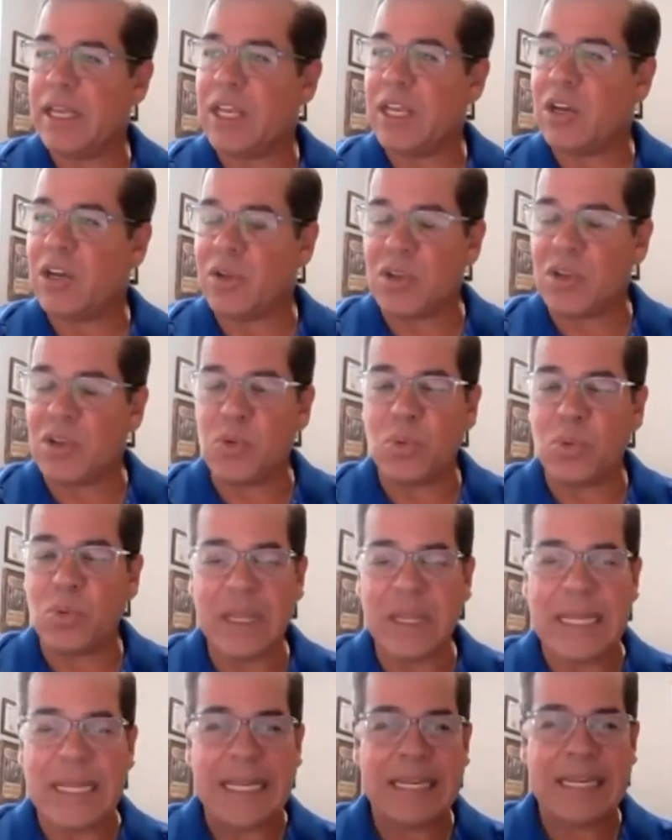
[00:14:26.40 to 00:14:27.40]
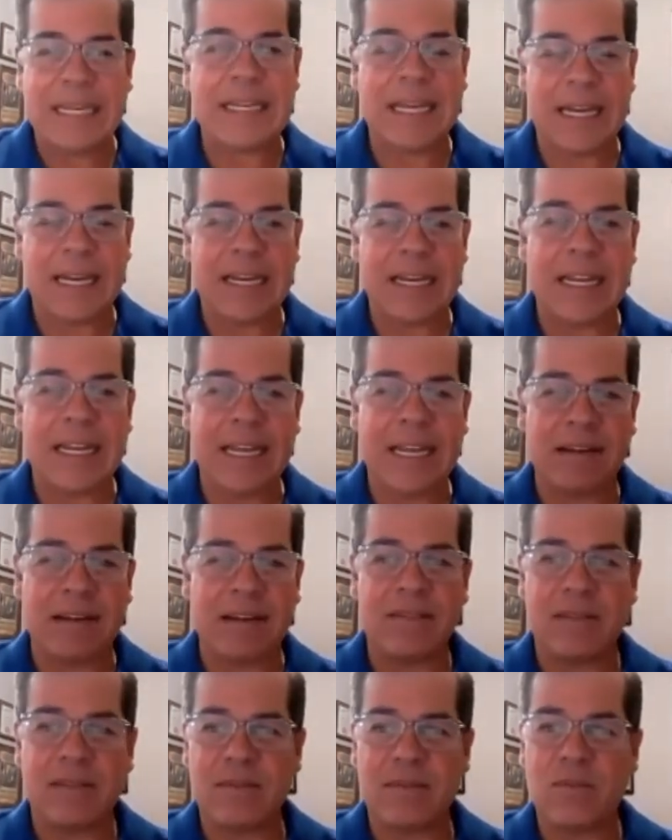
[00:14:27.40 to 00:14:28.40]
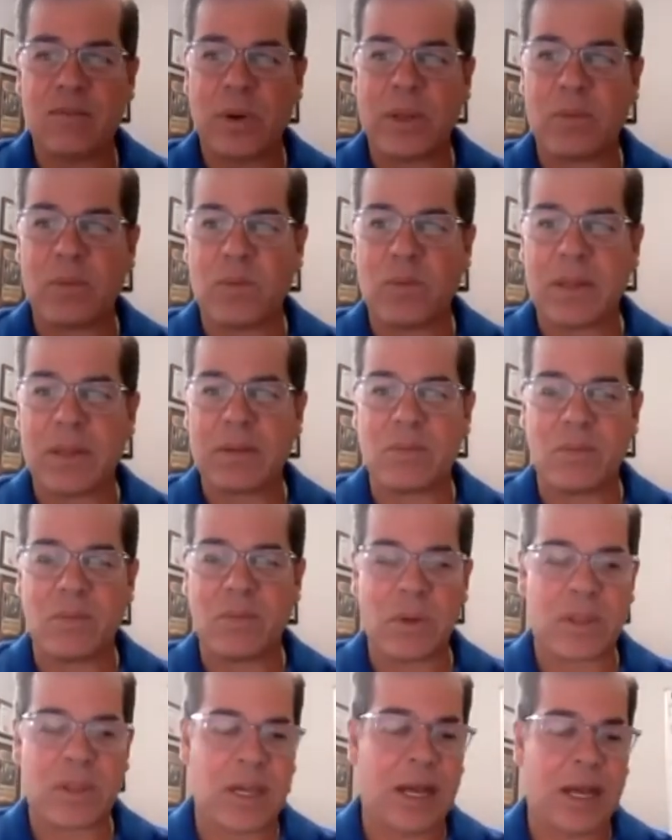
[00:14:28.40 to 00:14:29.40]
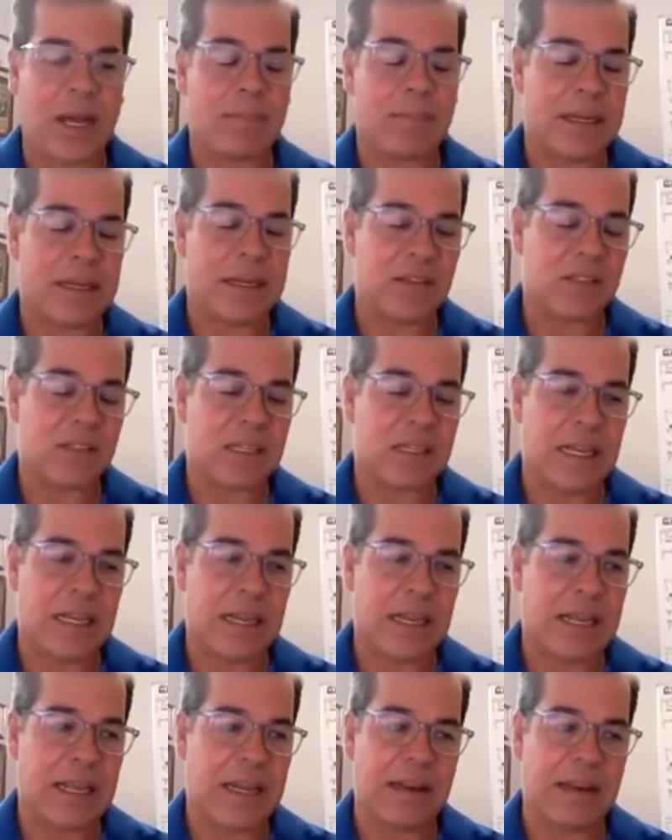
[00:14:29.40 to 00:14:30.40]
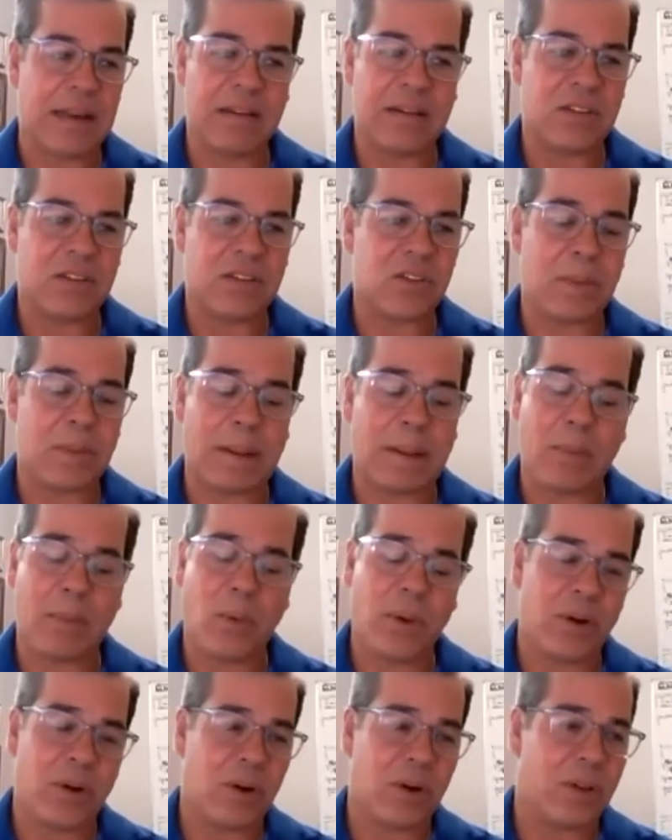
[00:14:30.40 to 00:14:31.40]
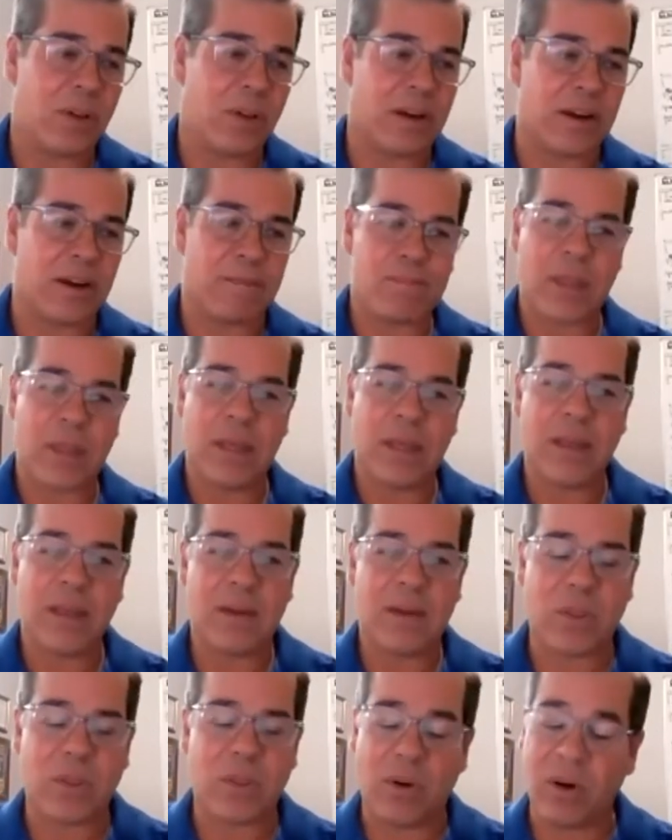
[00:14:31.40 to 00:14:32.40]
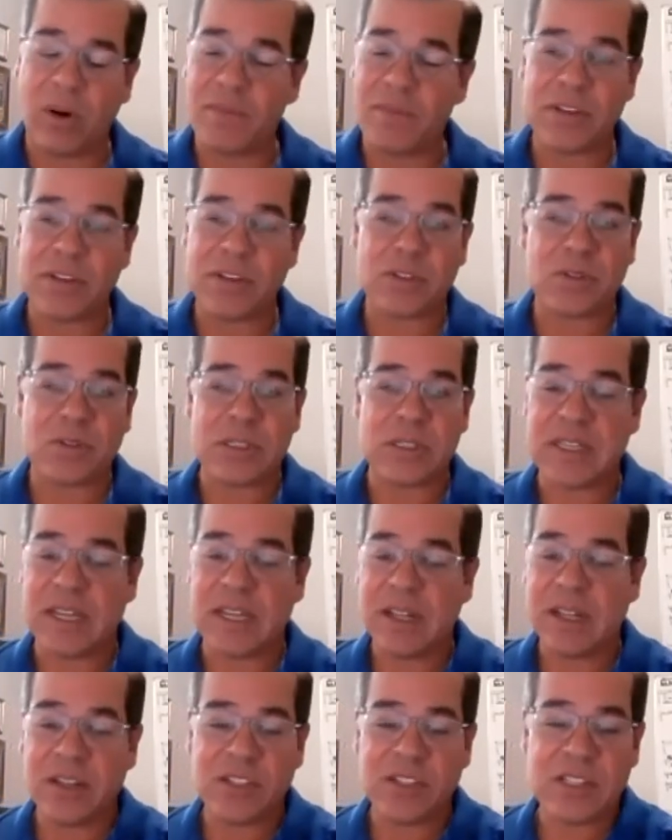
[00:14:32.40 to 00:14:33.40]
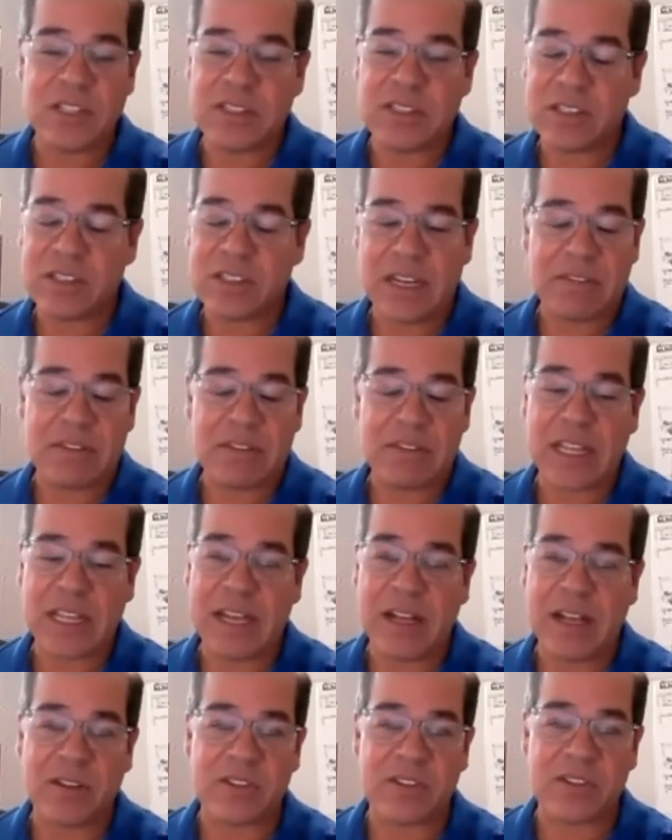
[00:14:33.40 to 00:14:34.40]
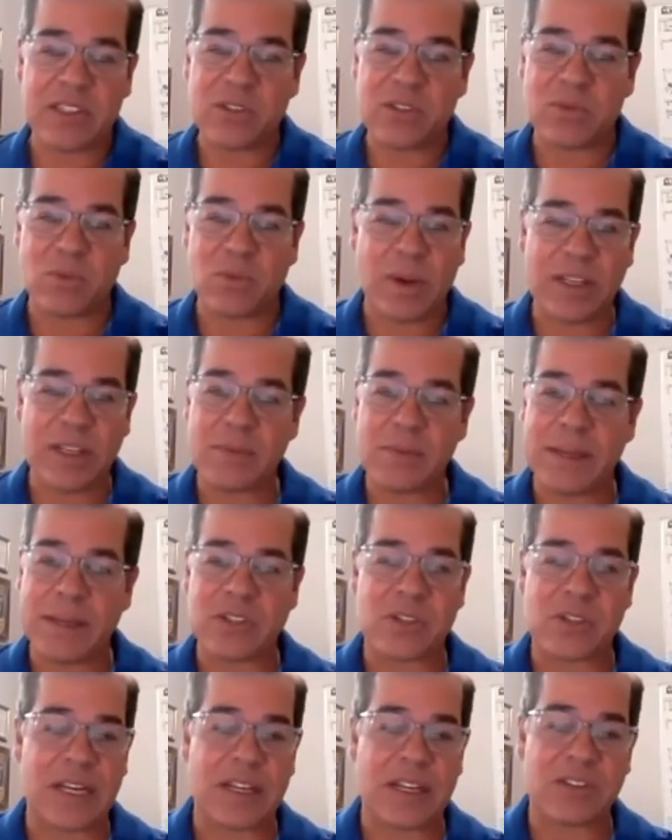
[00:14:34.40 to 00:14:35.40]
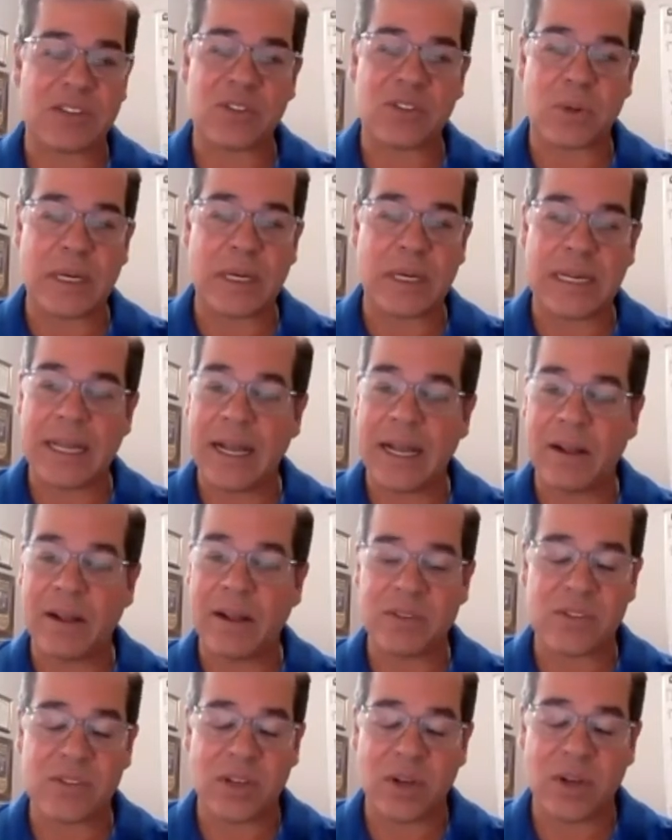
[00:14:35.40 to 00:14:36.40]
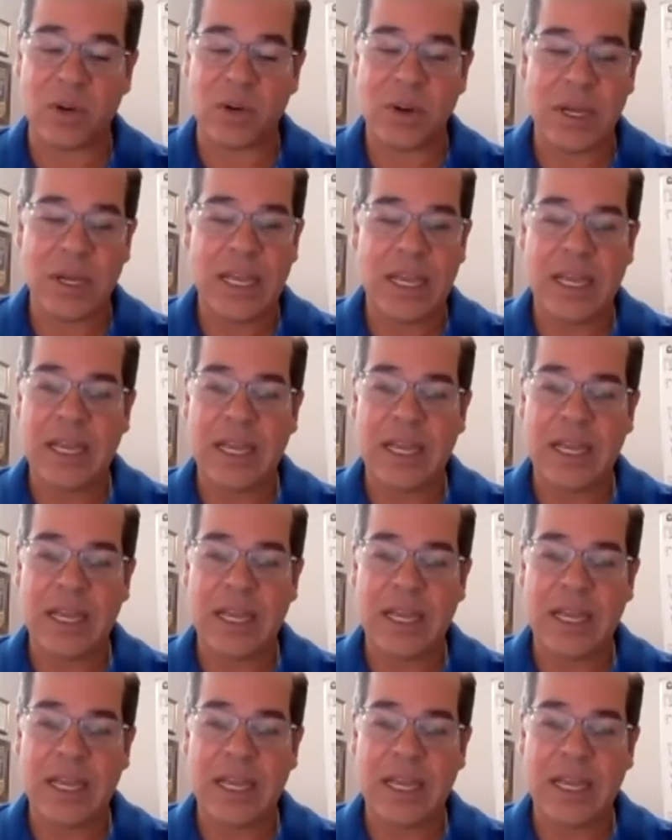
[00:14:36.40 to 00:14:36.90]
you really need to get an in with companies. And to my point earlier, with artificial intelligence and everything else, these resumes are getting screened out. So